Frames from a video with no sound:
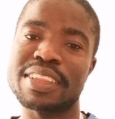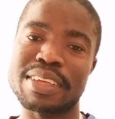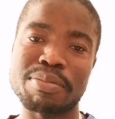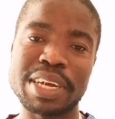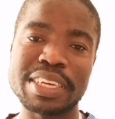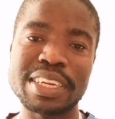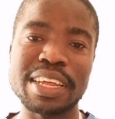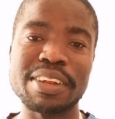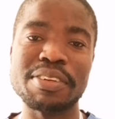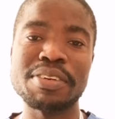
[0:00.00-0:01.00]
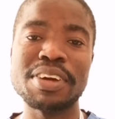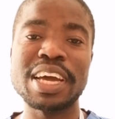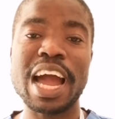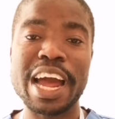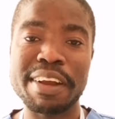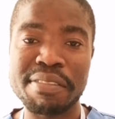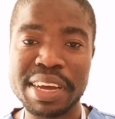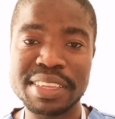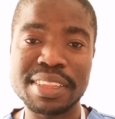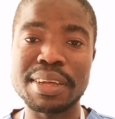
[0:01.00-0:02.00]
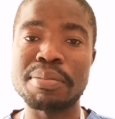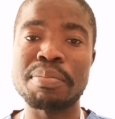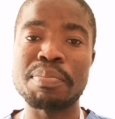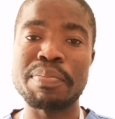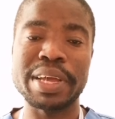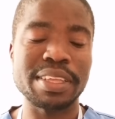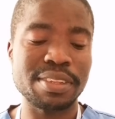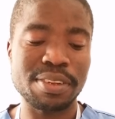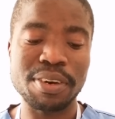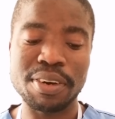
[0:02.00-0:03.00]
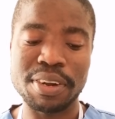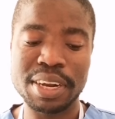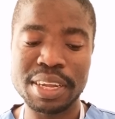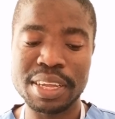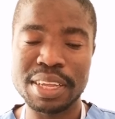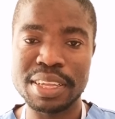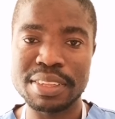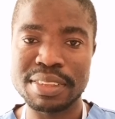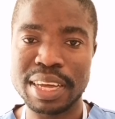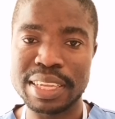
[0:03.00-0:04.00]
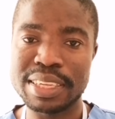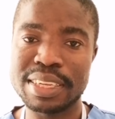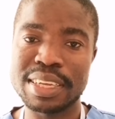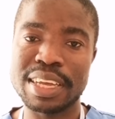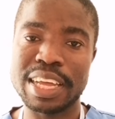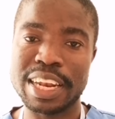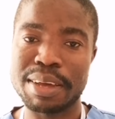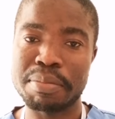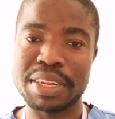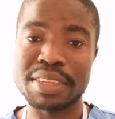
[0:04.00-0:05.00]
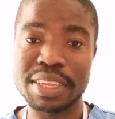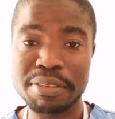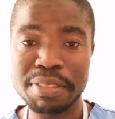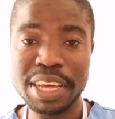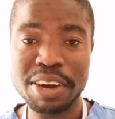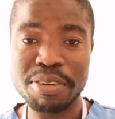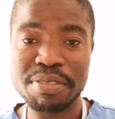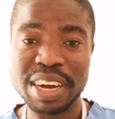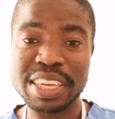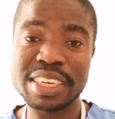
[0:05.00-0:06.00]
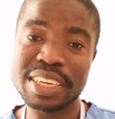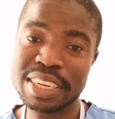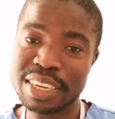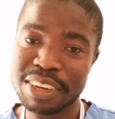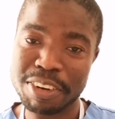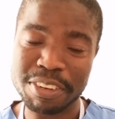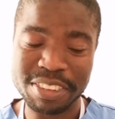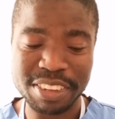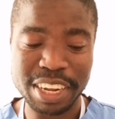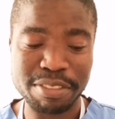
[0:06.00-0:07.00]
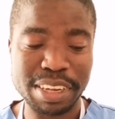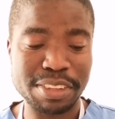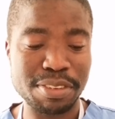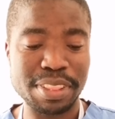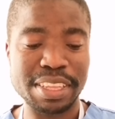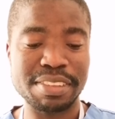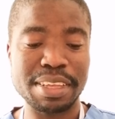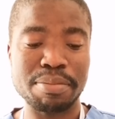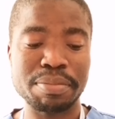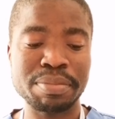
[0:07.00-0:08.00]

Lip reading: They might tell you. Advise them based on such elements. If they are overeating, also advise on the same.